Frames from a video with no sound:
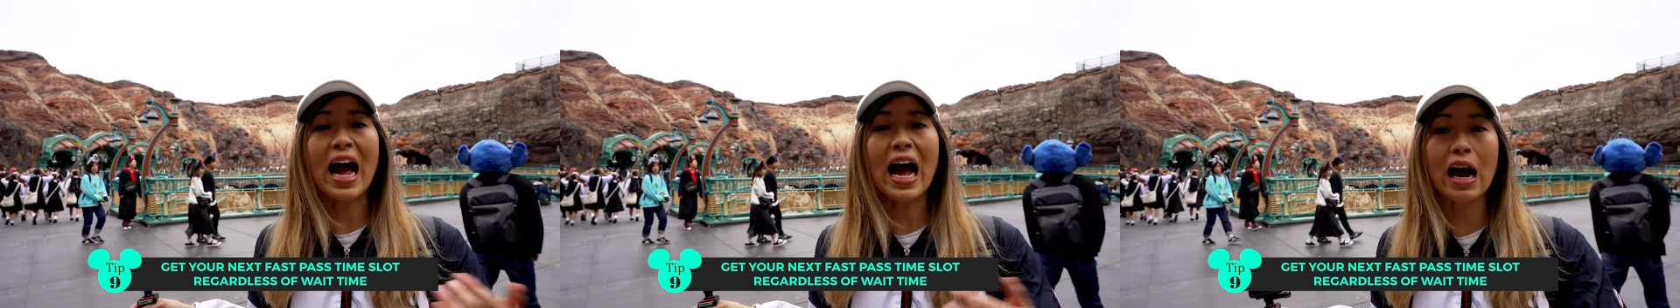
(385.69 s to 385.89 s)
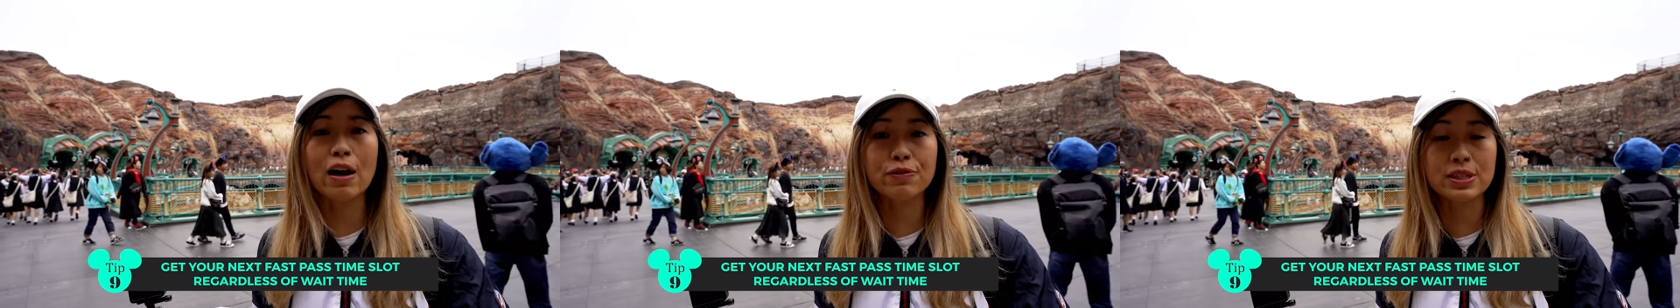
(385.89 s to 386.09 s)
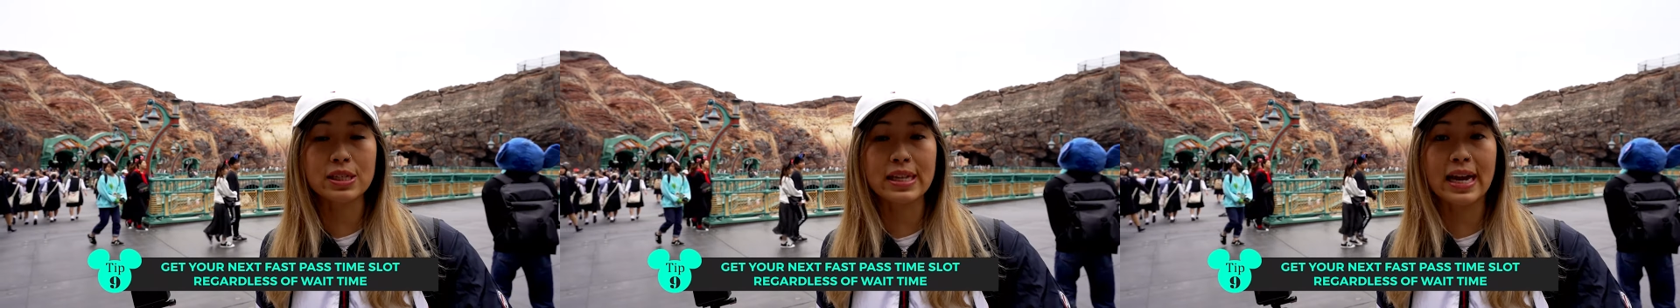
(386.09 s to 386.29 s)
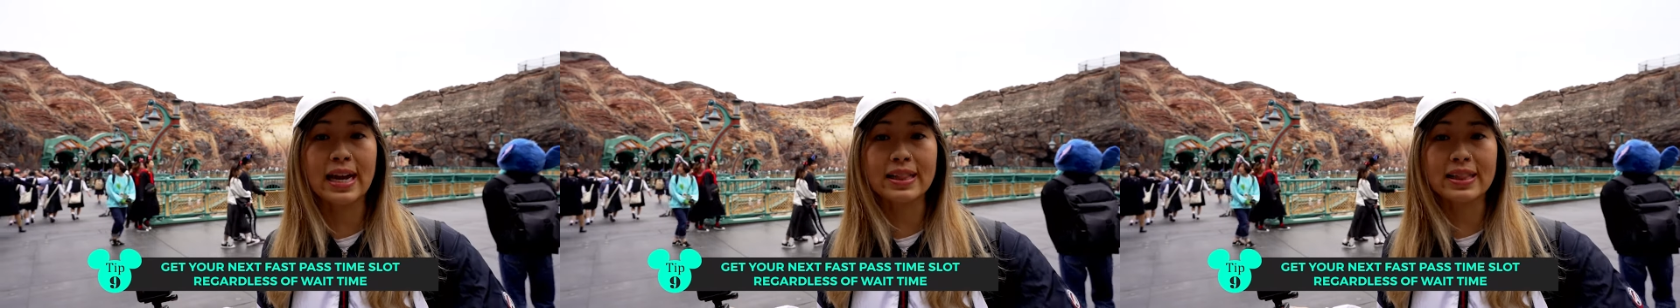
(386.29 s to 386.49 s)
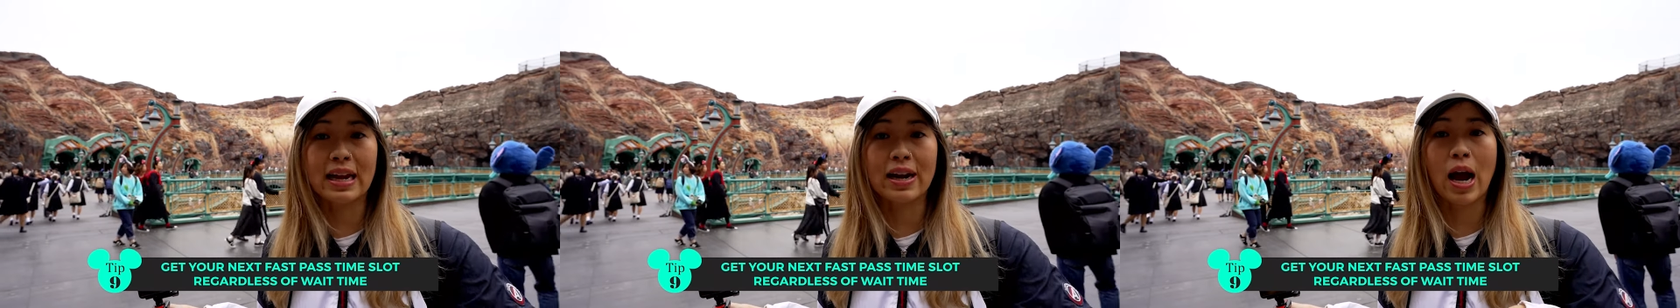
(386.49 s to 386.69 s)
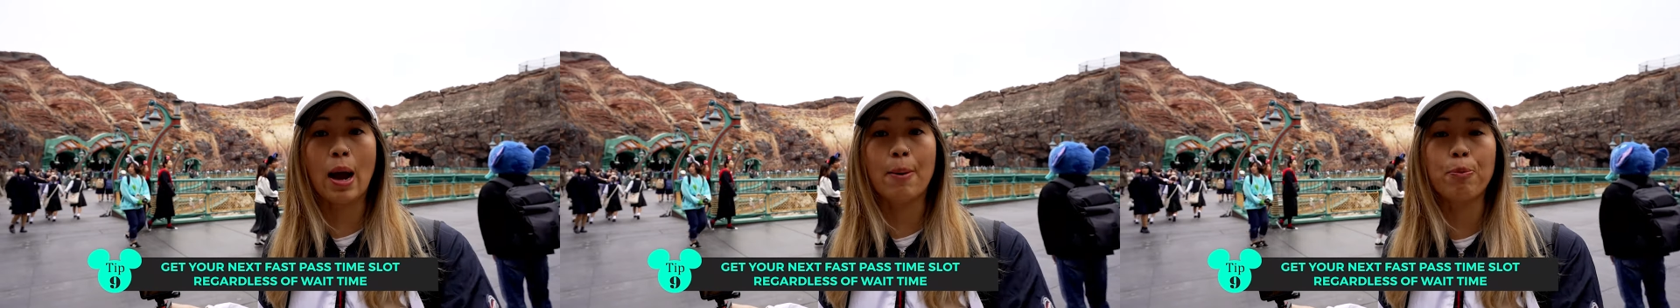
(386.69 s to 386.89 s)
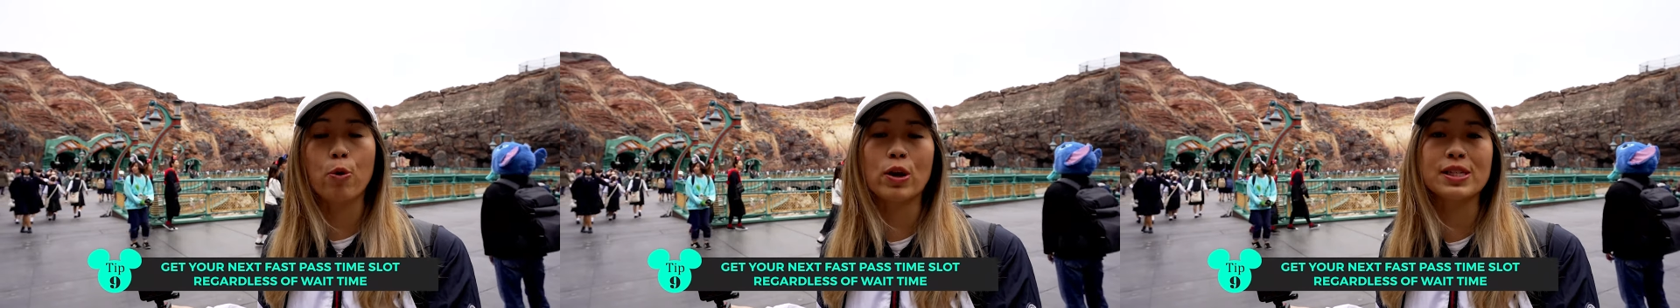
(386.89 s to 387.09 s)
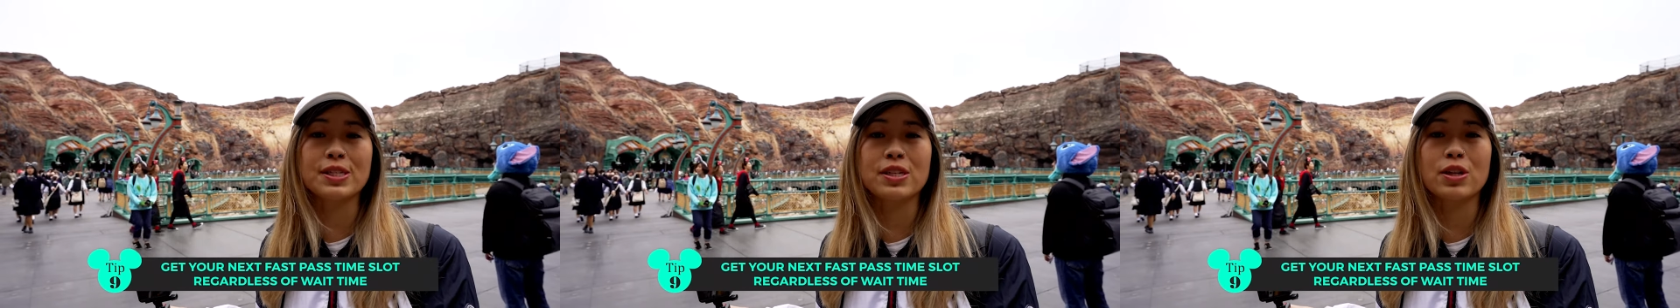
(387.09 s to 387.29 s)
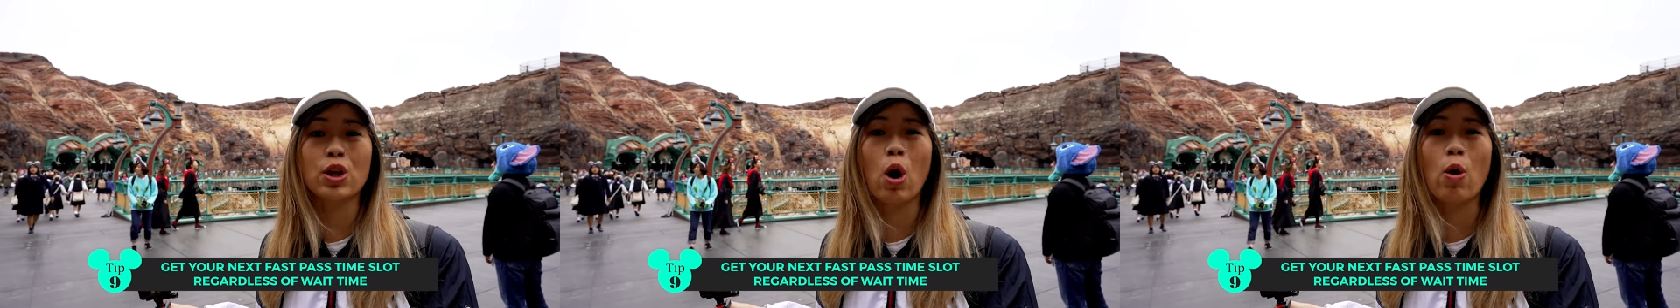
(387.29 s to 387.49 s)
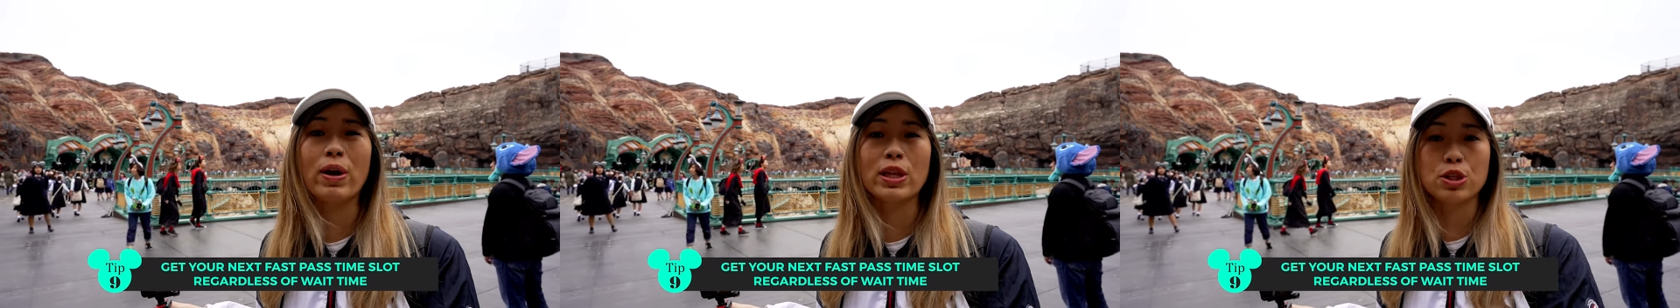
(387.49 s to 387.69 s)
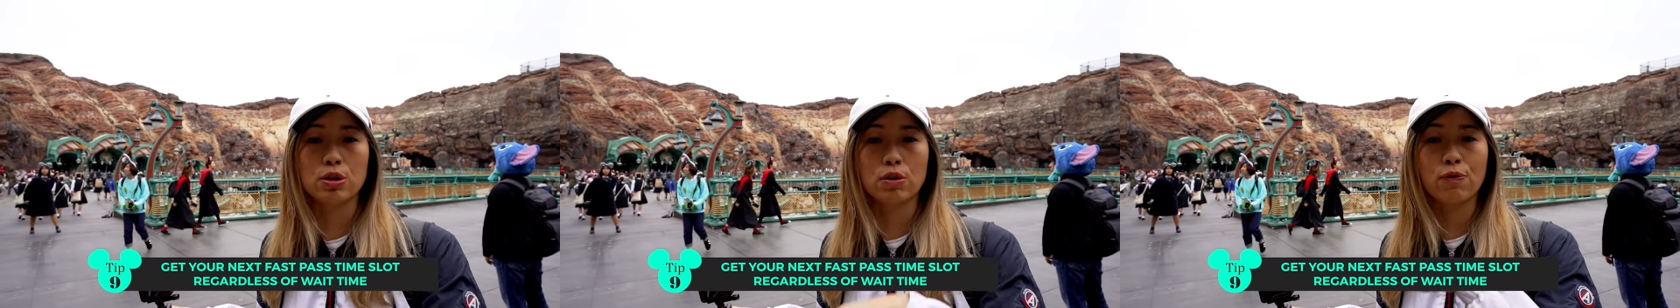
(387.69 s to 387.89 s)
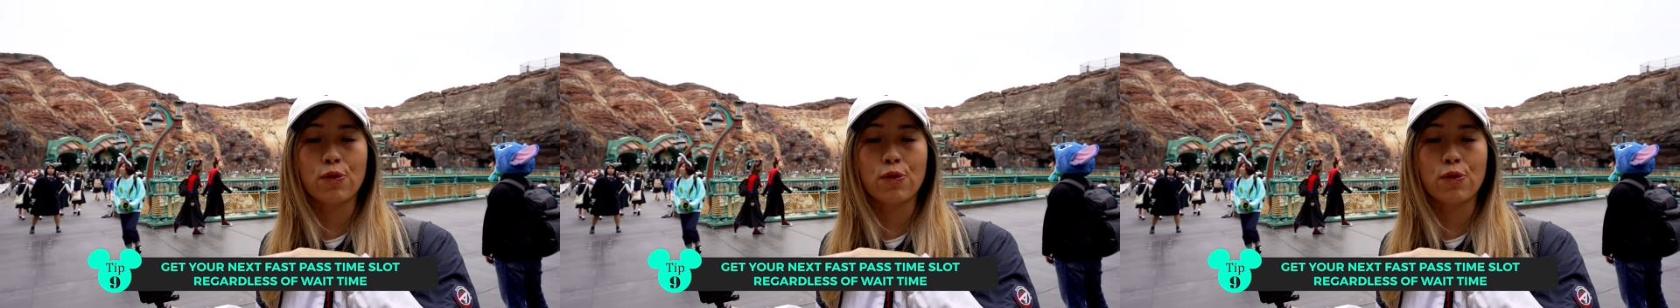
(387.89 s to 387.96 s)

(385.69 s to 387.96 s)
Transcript: after that that our boys could go into